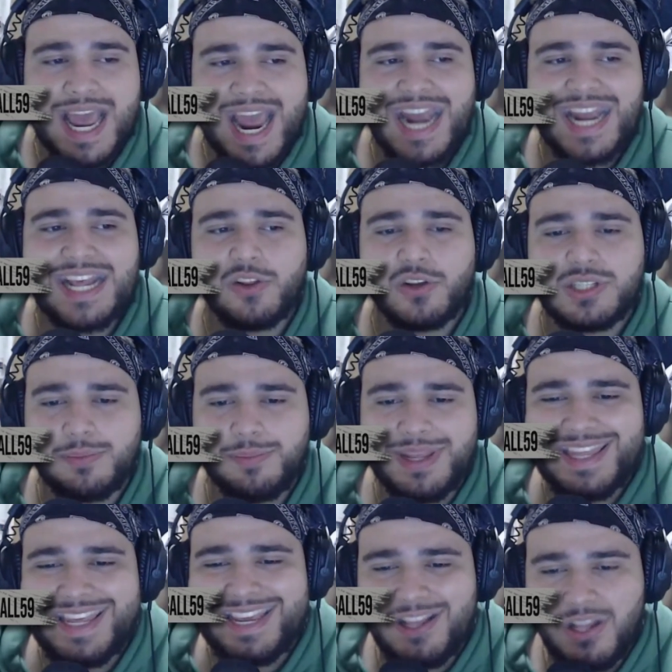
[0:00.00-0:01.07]
and he looks to be
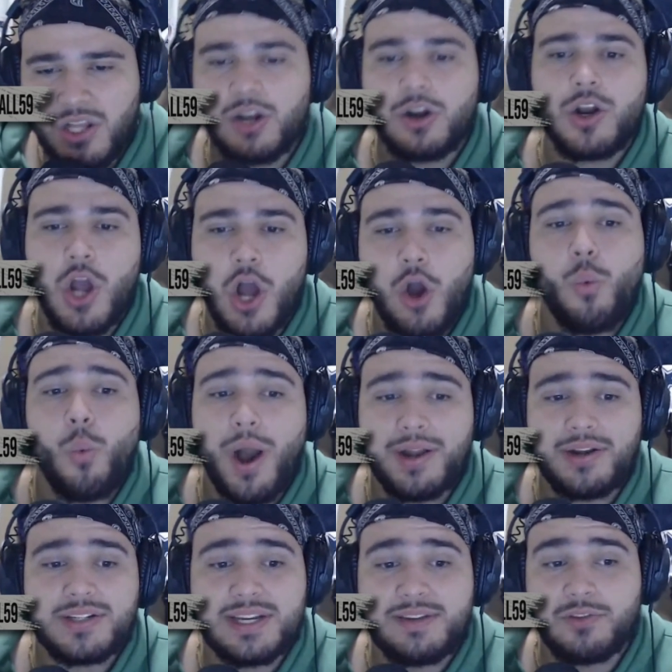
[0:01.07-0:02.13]
the clear-cut wide
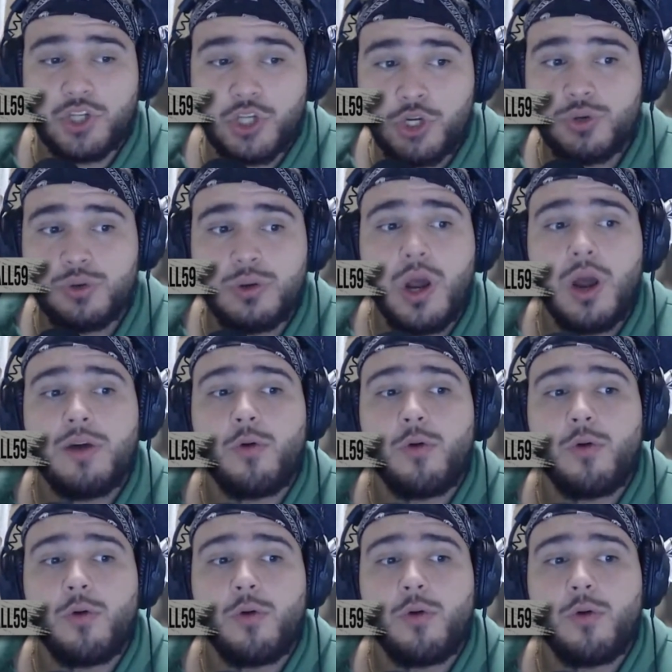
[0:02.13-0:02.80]
receiver two